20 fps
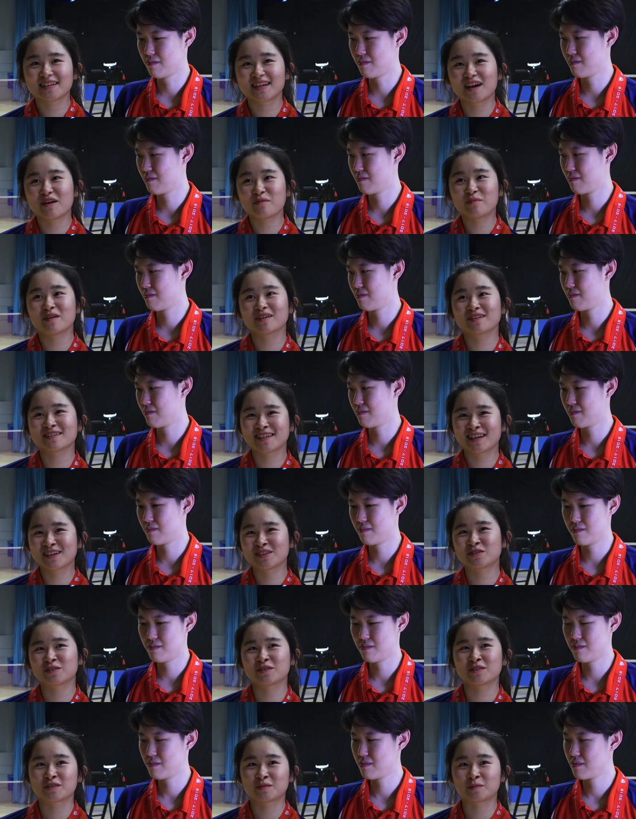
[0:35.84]
Speaker 1: Yeah, BUCS
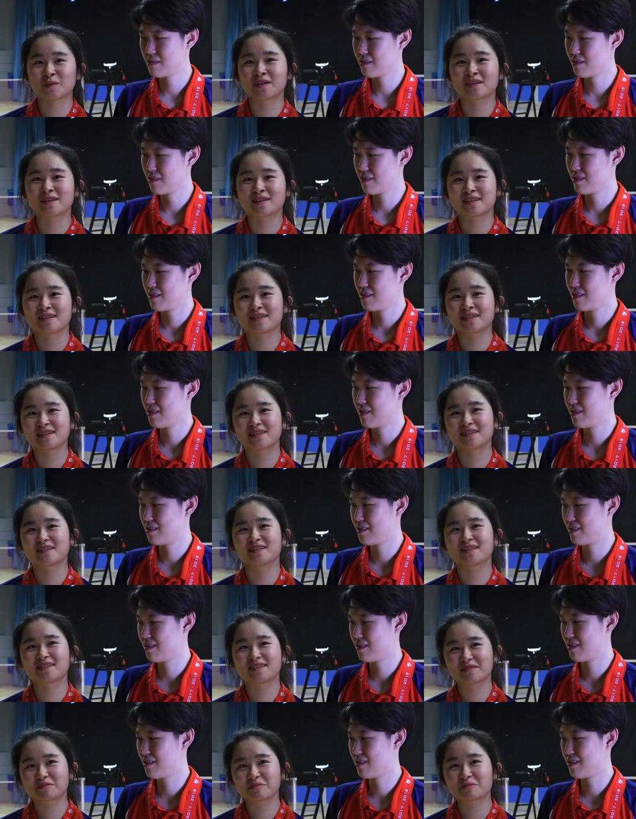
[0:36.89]
Nationals has been
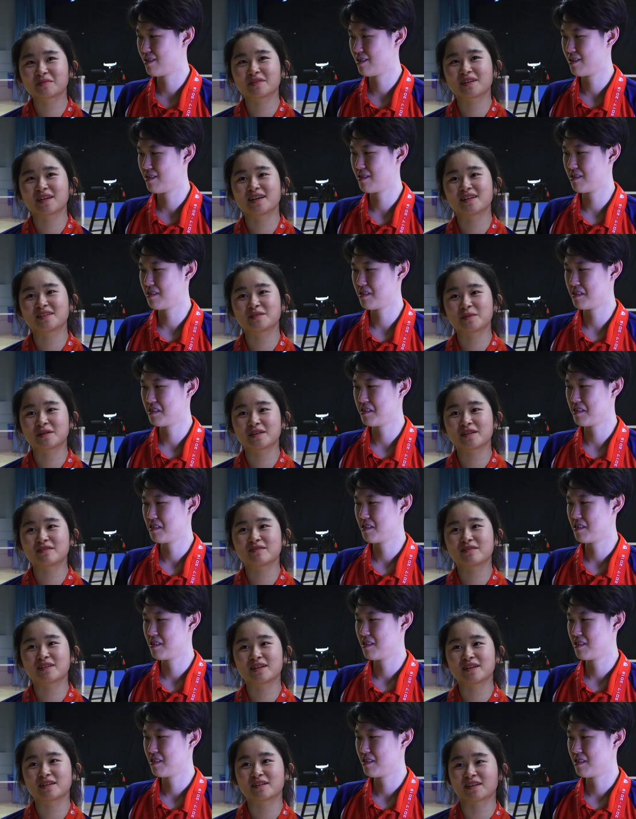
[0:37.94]
it's been a
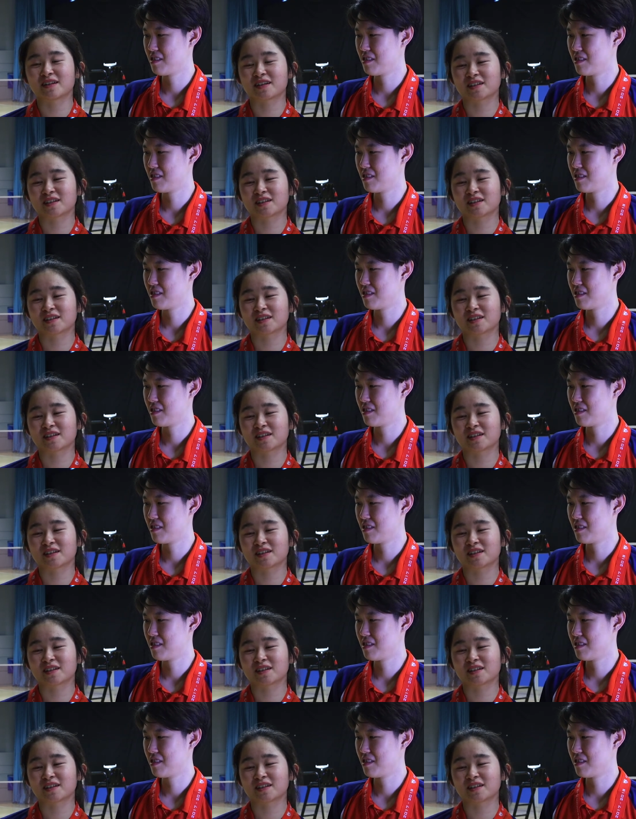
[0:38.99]
really good